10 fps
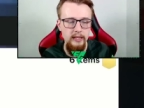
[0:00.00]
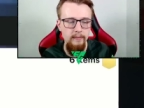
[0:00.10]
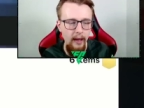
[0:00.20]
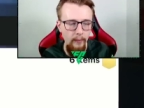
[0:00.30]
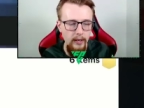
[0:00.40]

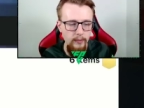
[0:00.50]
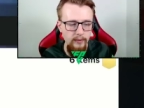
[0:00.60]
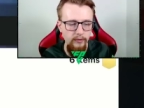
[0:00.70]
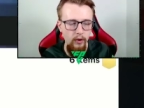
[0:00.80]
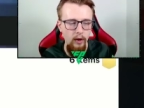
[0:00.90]
That way, we've
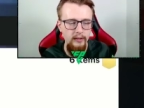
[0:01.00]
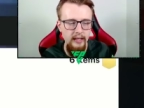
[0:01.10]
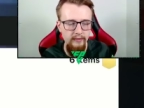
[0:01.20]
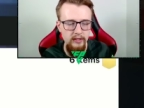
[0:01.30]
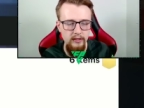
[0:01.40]
got
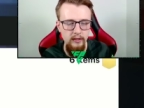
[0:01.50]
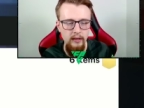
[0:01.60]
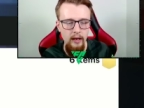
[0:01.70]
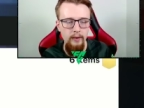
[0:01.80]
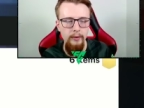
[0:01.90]
Davidson,
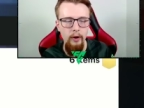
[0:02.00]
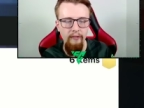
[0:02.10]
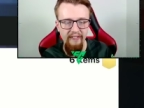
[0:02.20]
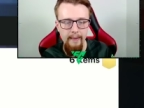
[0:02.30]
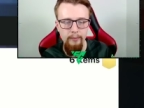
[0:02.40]
we've got
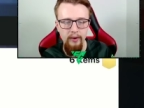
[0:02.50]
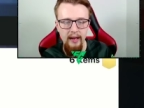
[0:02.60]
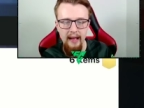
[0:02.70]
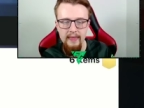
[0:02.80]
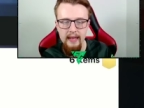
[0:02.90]
Fabra,
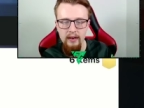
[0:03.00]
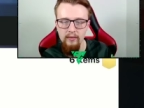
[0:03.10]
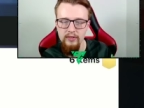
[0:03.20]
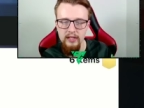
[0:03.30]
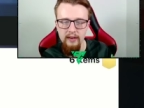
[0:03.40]
and then
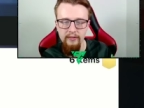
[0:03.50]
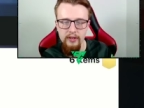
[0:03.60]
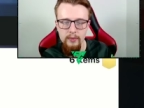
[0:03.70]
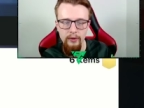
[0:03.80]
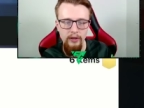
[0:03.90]
obviously a few
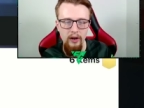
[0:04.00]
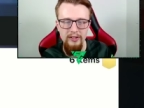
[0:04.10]
other cards.